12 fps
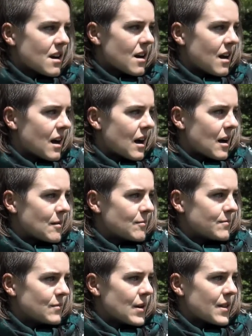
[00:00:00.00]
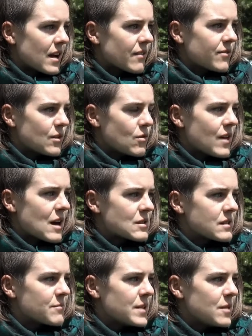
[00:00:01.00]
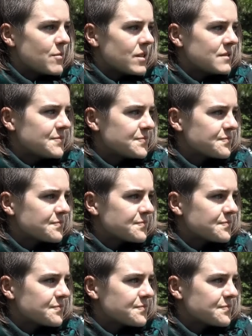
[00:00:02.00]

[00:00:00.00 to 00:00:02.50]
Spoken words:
with a few thousand people.